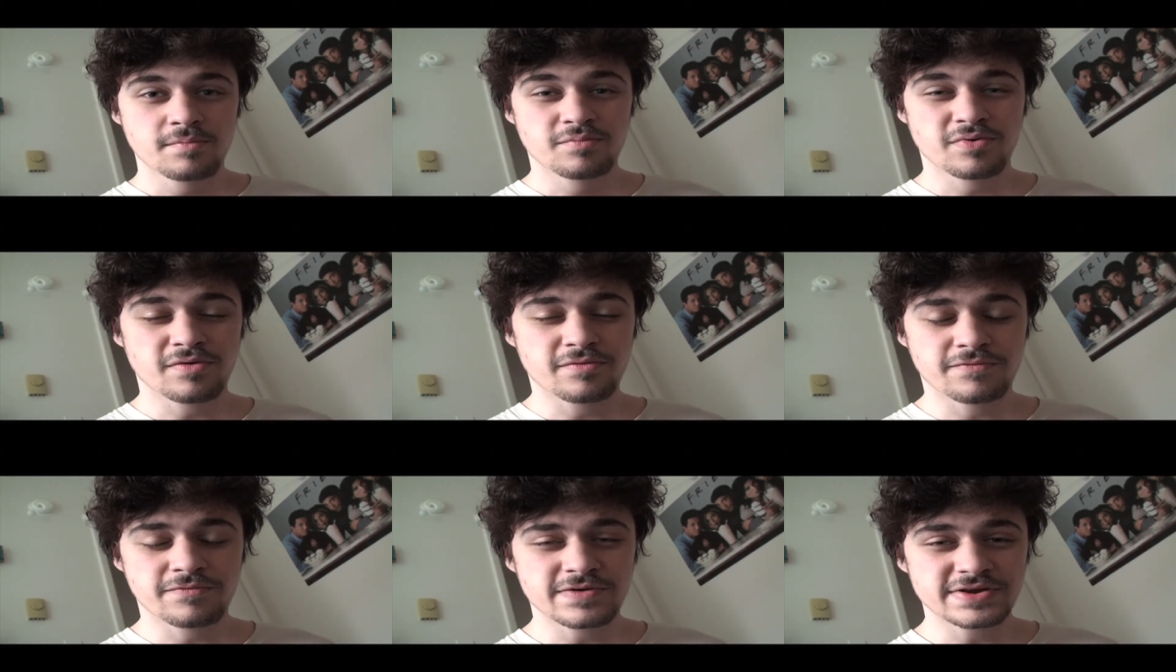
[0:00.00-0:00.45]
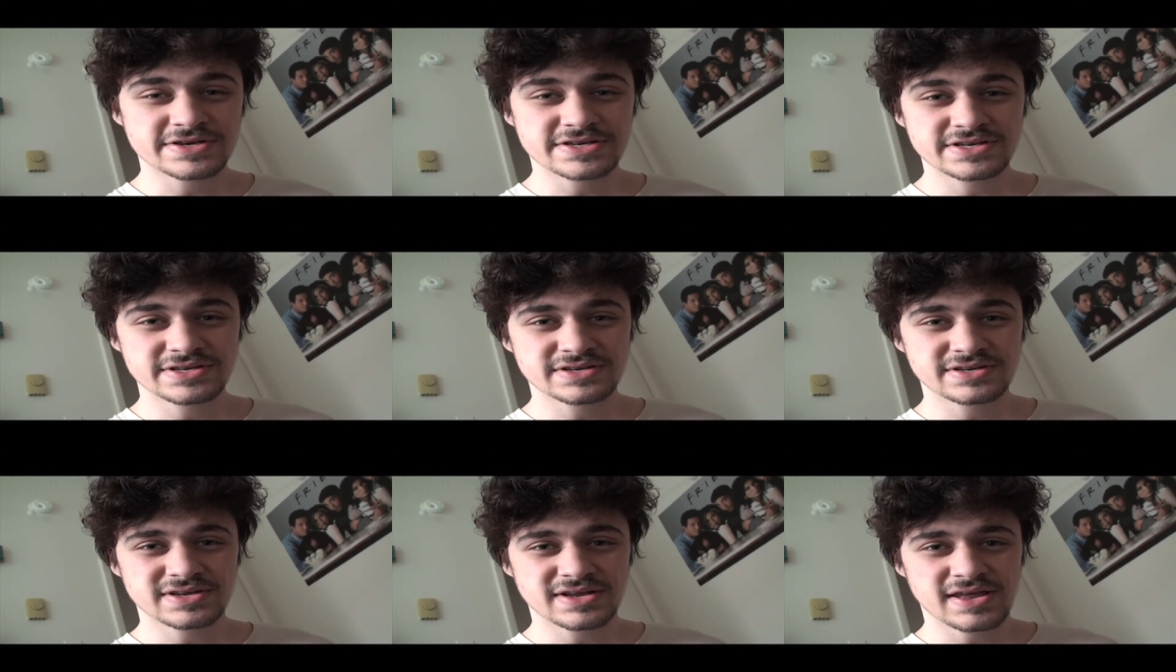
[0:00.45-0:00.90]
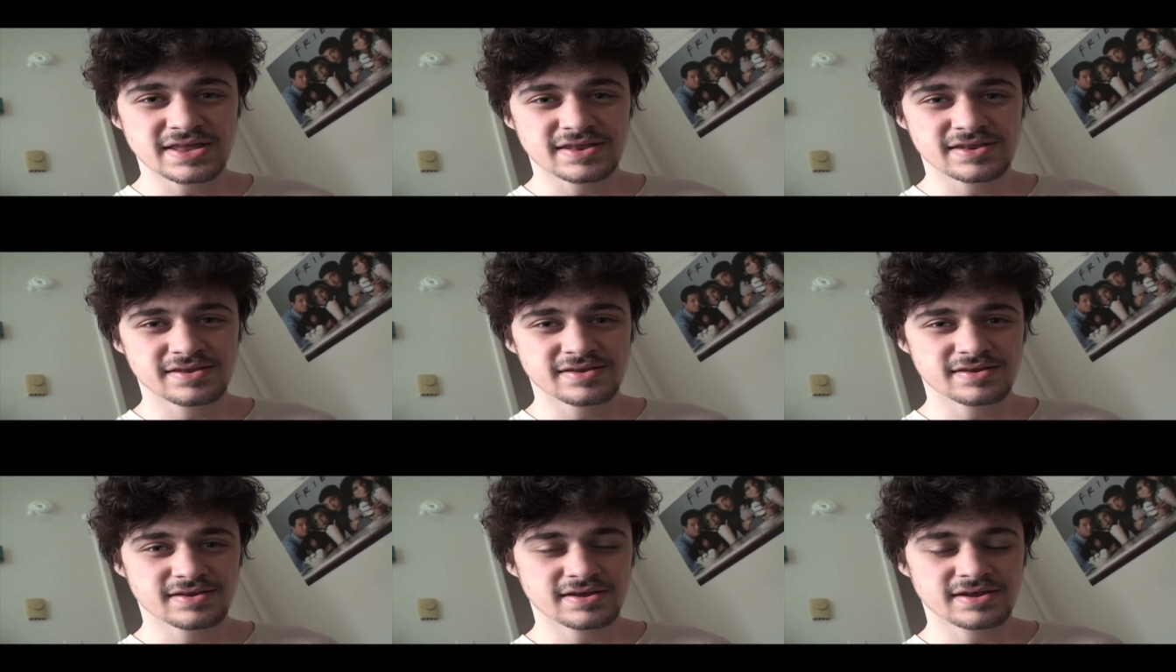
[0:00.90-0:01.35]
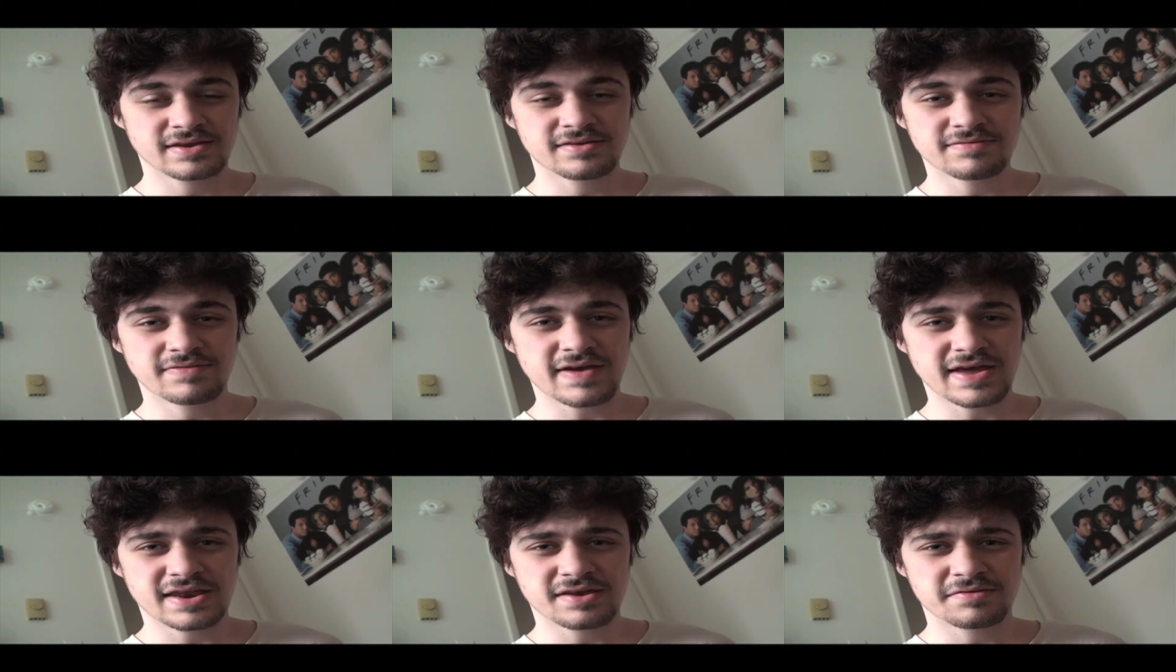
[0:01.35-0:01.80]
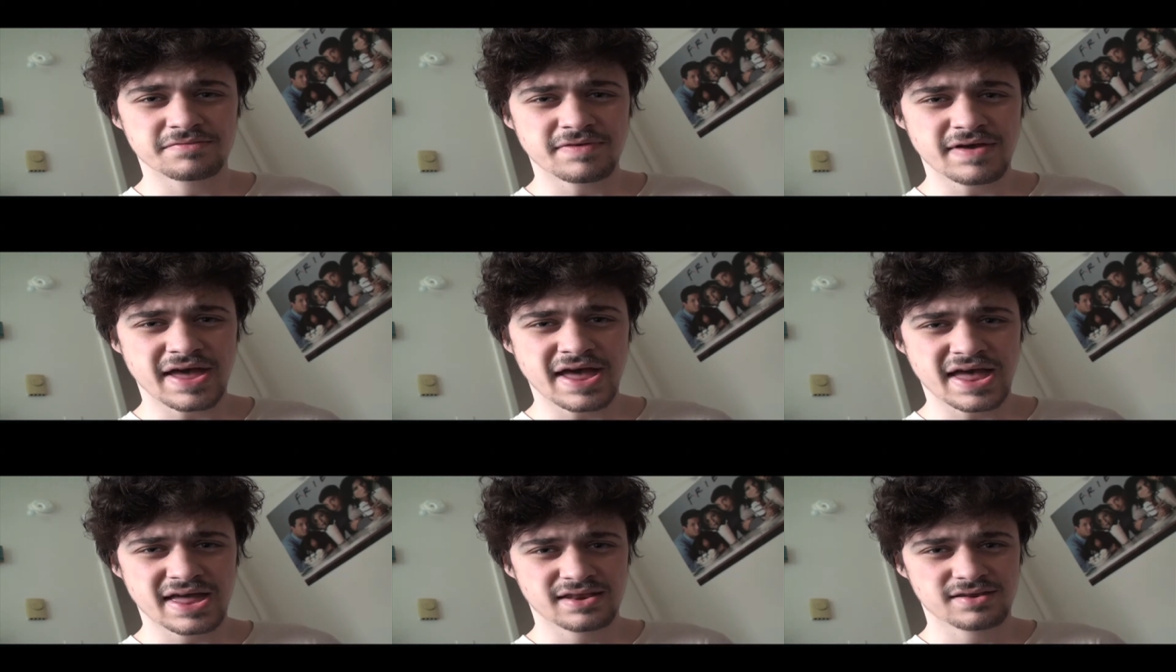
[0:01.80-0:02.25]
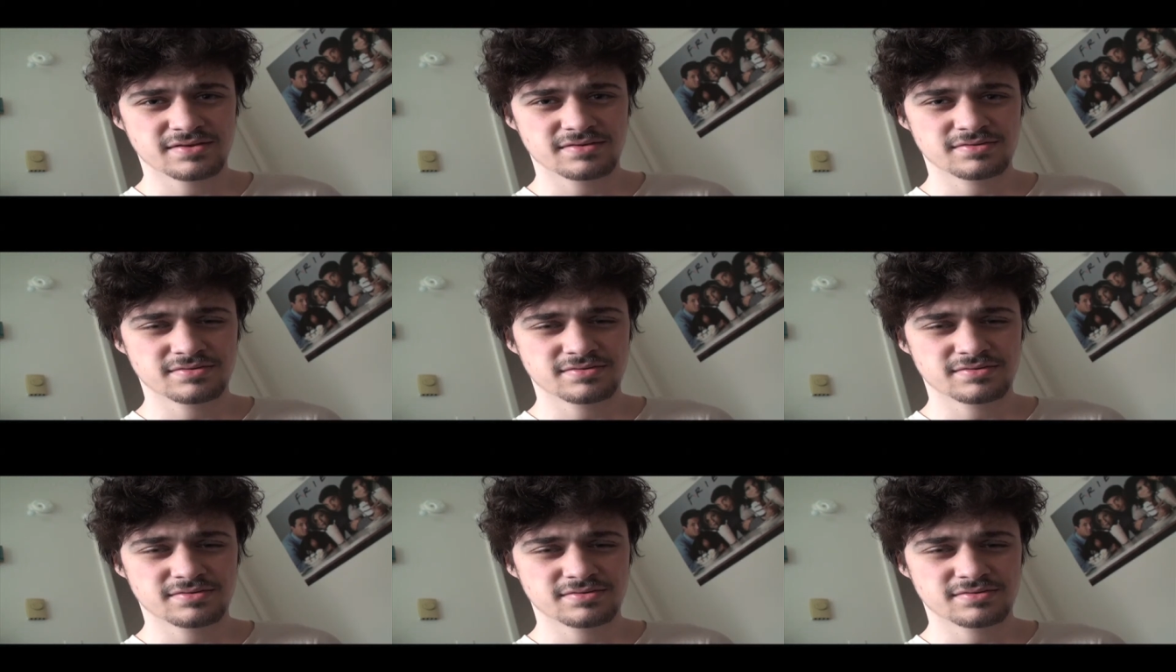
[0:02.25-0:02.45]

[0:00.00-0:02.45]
proficient and innovative at